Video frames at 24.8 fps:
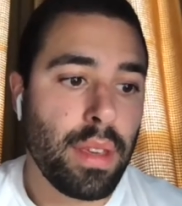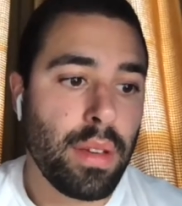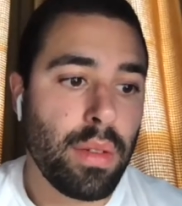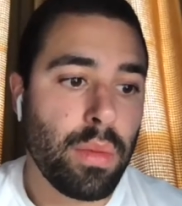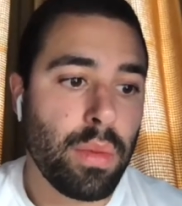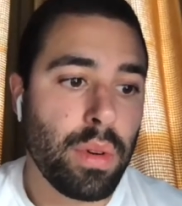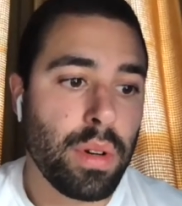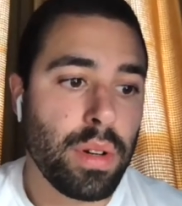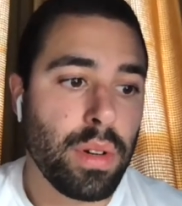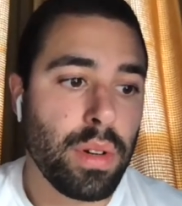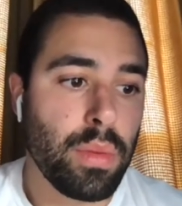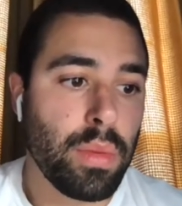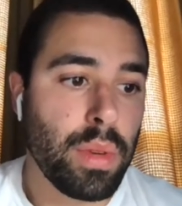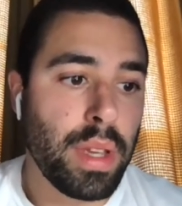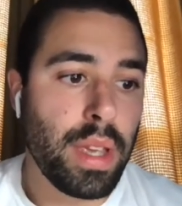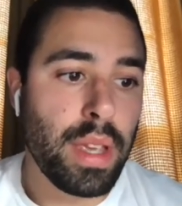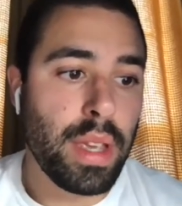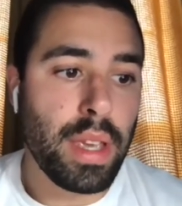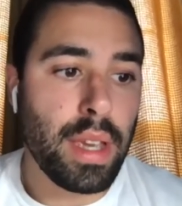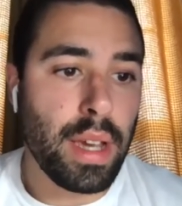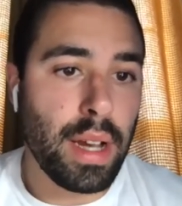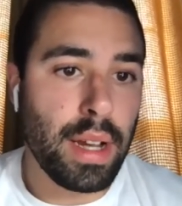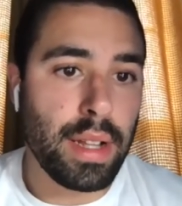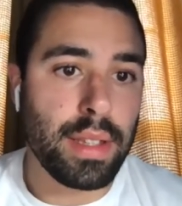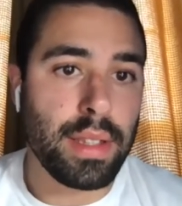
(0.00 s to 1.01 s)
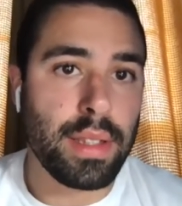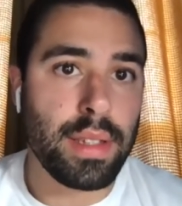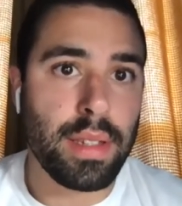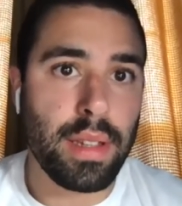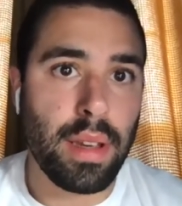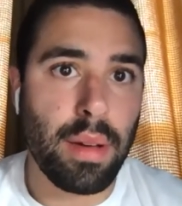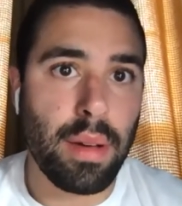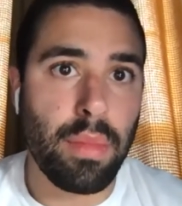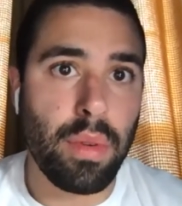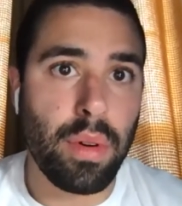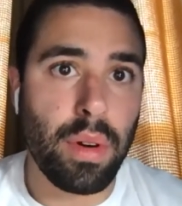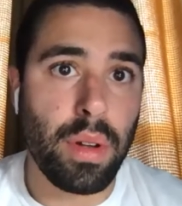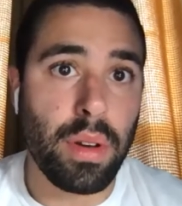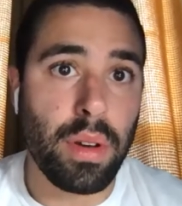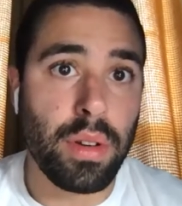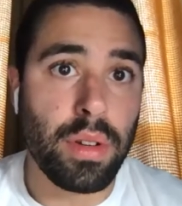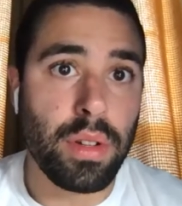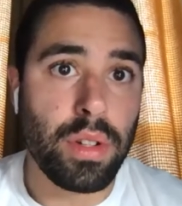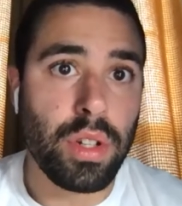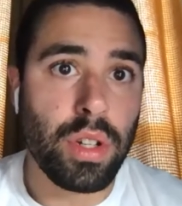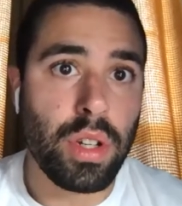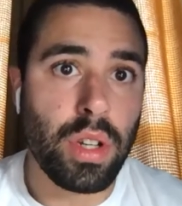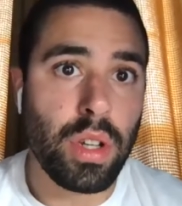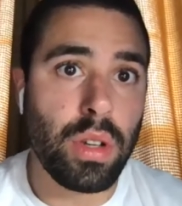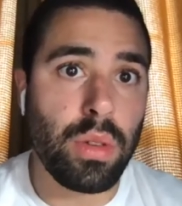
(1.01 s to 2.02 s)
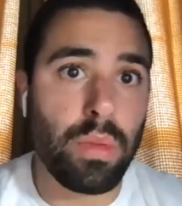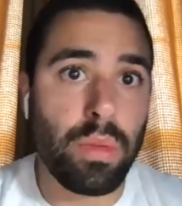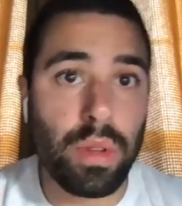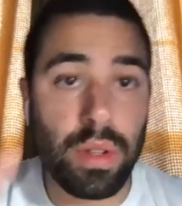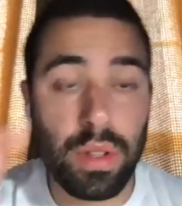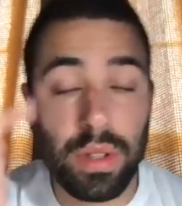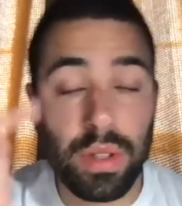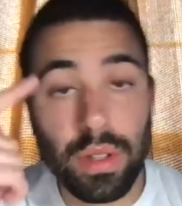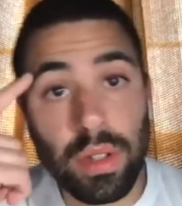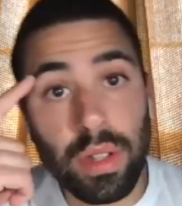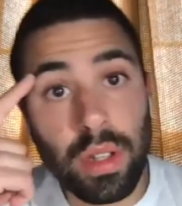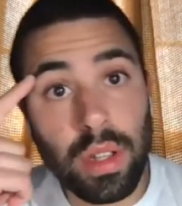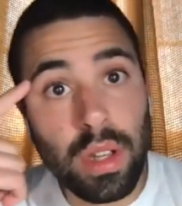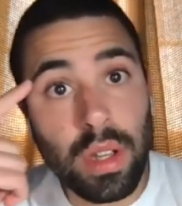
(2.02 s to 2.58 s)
where we got someone, she tore